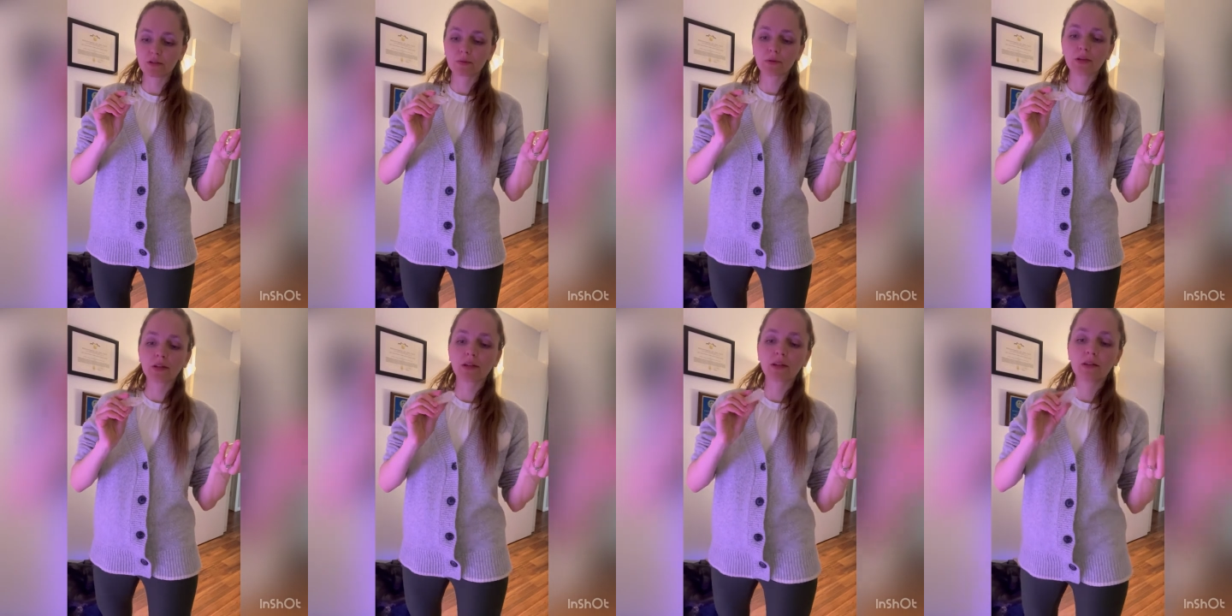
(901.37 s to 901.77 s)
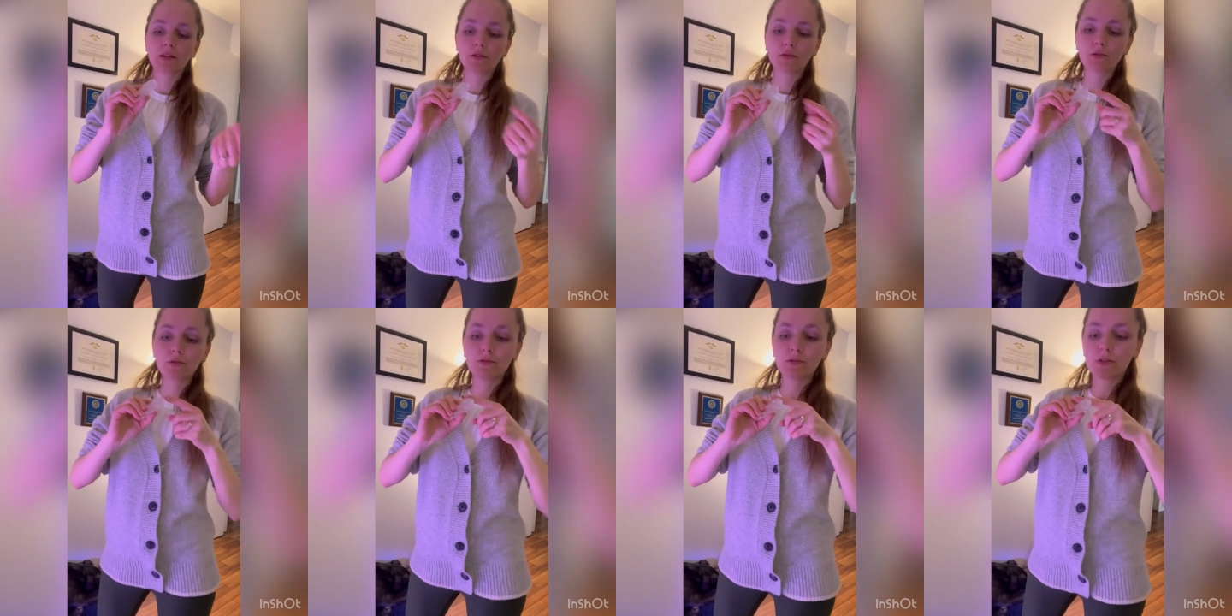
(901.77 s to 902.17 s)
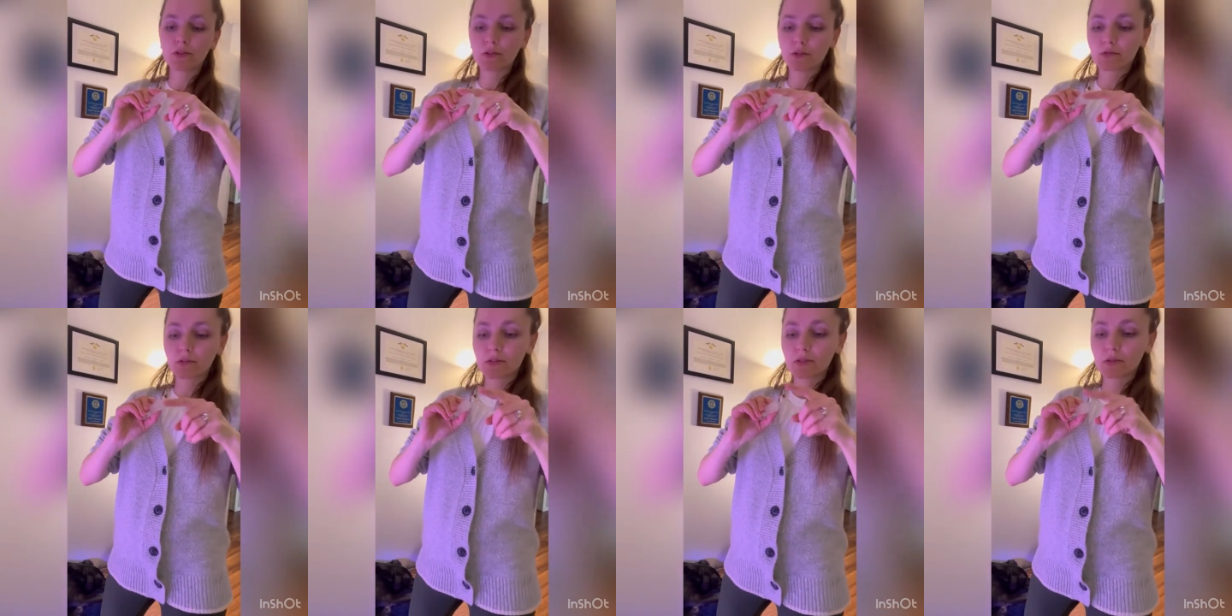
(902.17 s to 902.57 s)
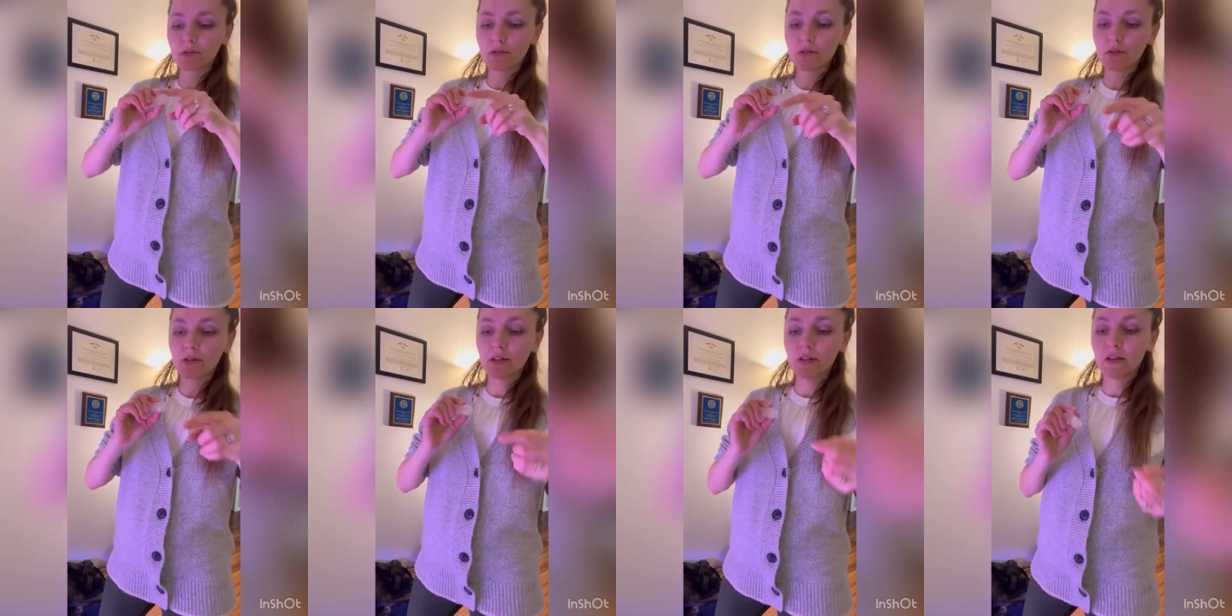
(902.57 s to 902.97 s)
one and you dear
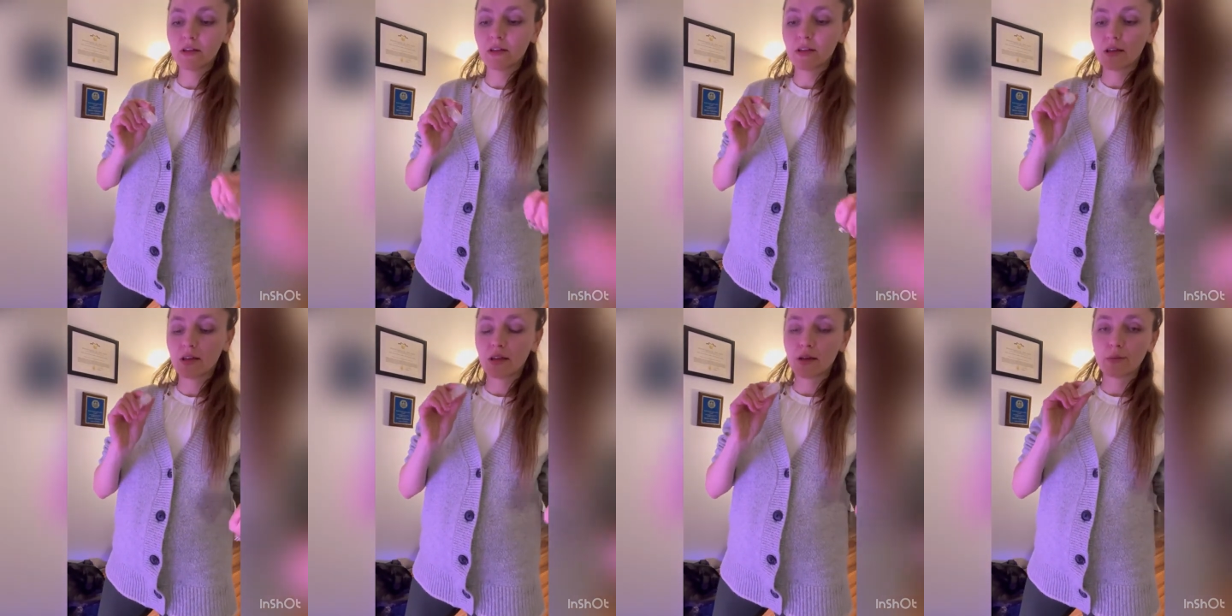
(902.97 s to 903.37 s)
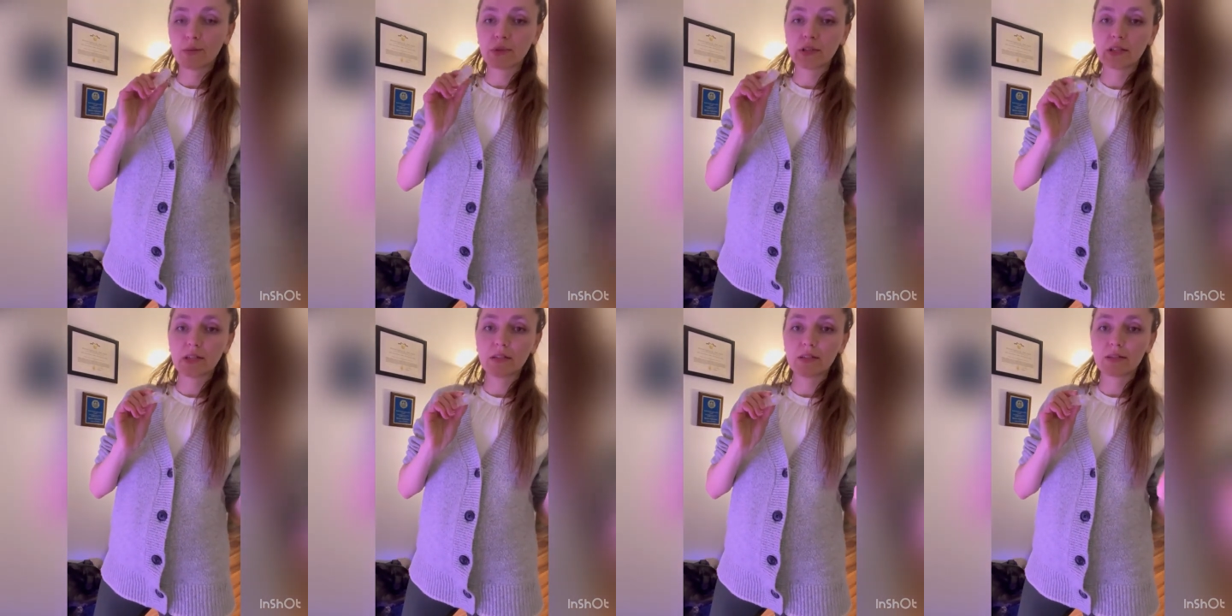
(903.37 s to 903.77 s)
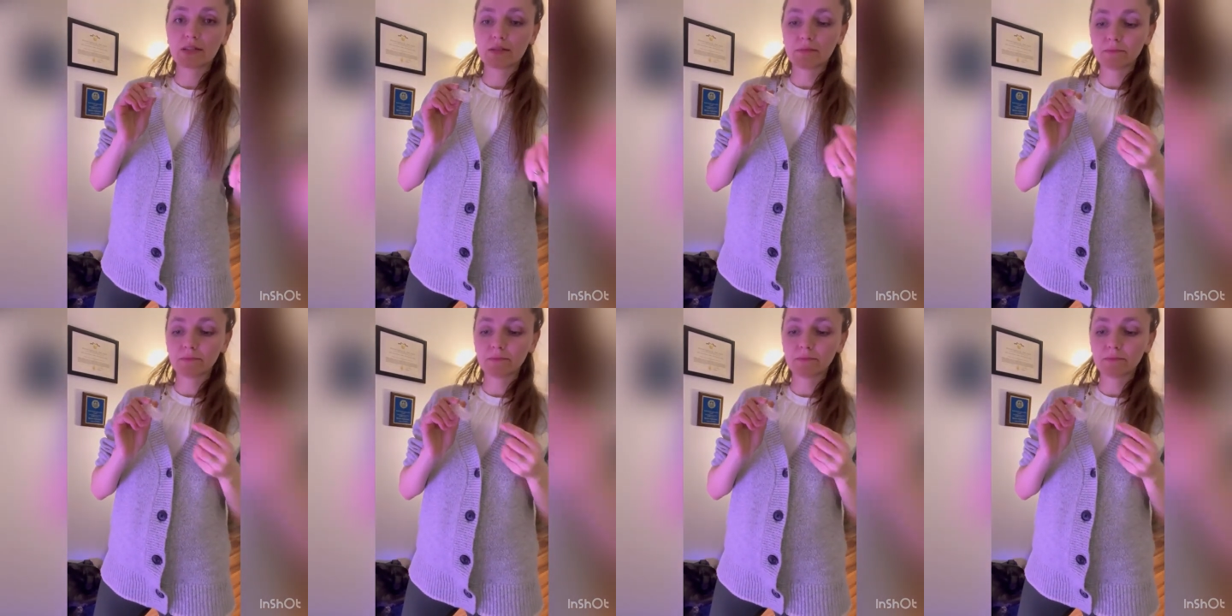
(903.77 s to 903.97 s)
crystal please